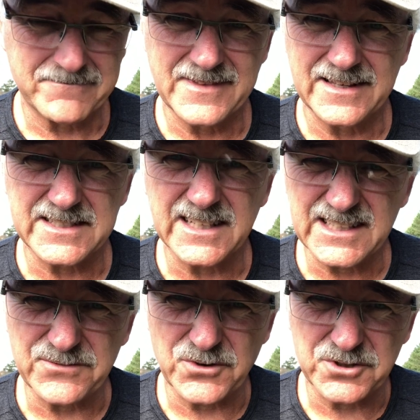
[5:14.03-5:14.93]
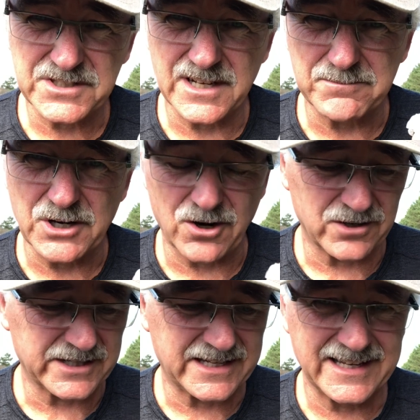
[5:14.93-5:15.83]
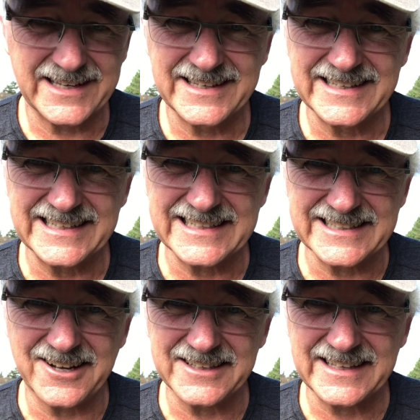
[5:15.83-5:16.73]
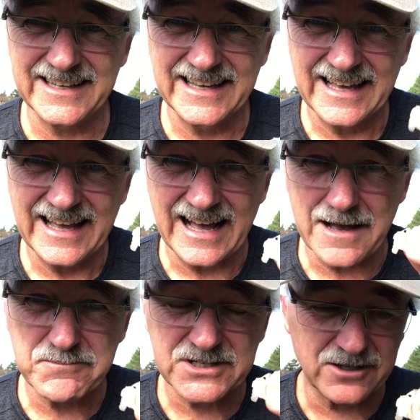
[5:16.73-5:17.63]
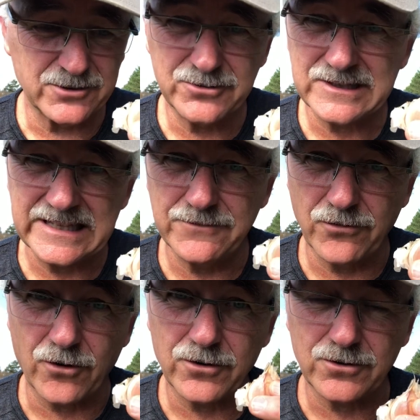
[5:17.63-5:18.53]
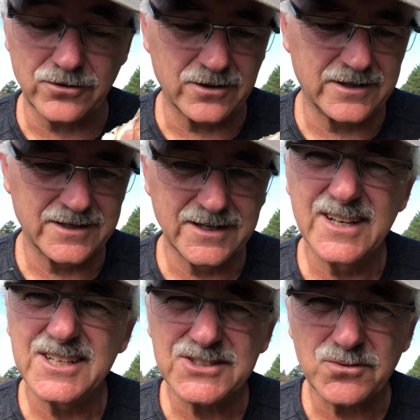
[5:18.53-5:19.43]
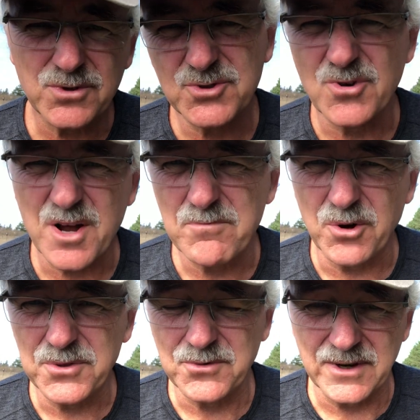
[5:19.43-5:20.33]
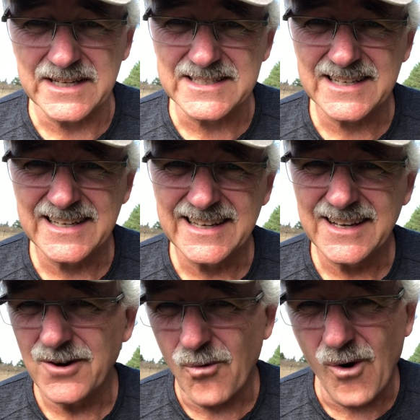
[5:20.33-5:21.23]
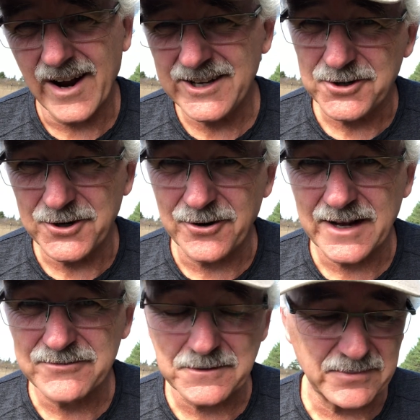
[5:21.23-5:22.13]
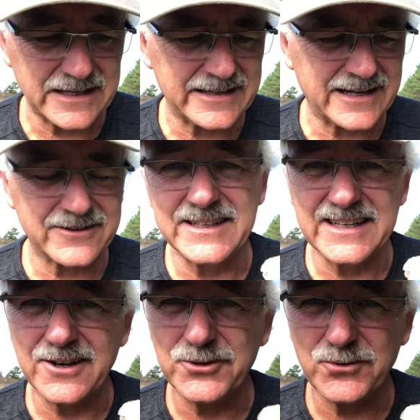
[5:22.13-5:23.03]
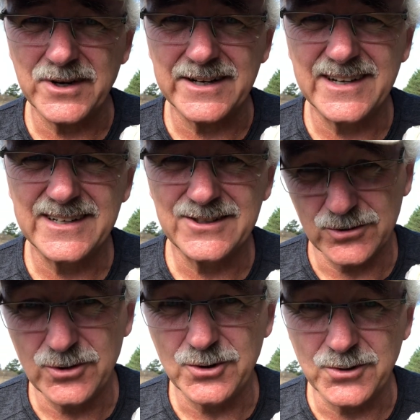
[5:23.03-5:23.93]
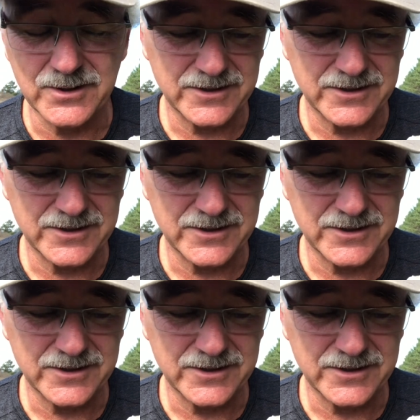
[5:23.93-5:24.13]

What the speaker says: It's not the first time garlic is not absolutely vertical. So we'll try both ways. One, you don't have to bend down, and the other one, you do.